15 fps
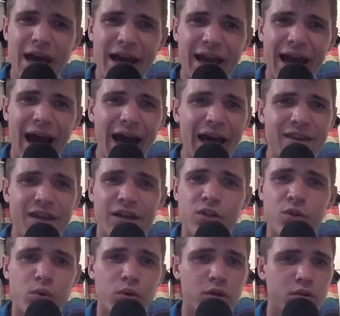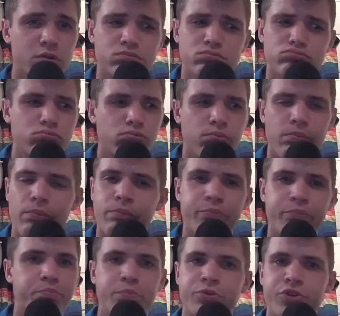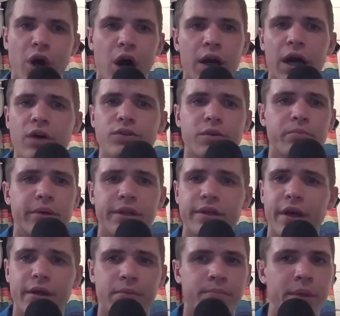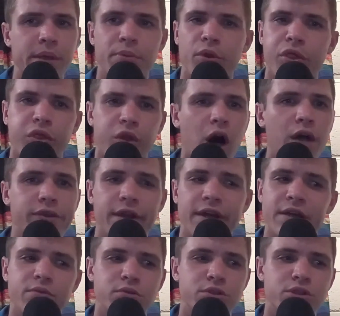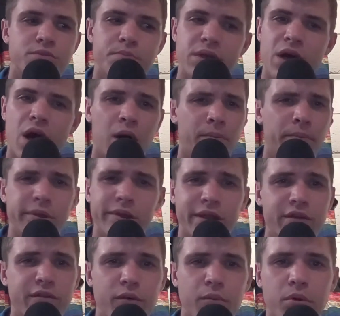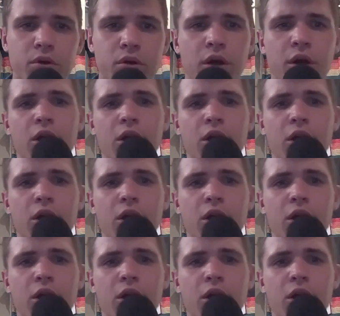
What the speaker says: guy that you were sought out to be. Like, people thought that he would just be unbelievable.